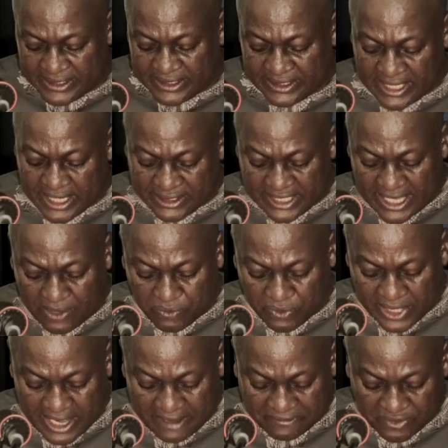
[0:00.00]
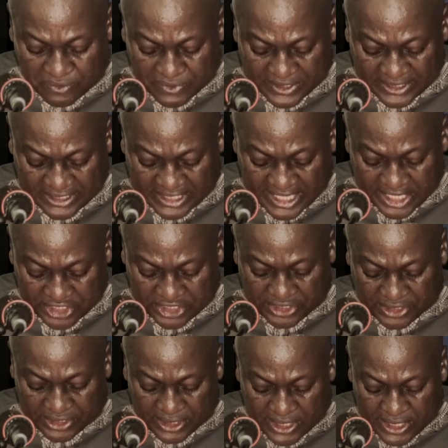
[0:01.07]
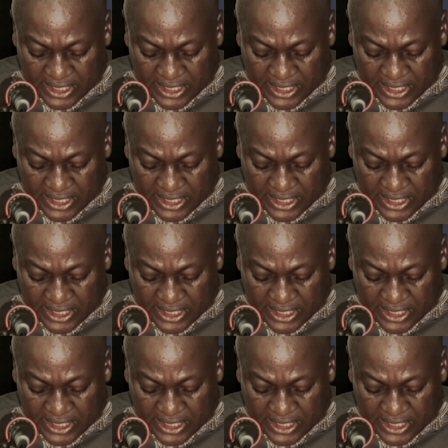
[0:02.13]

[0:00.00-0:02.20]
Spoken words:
center would have to research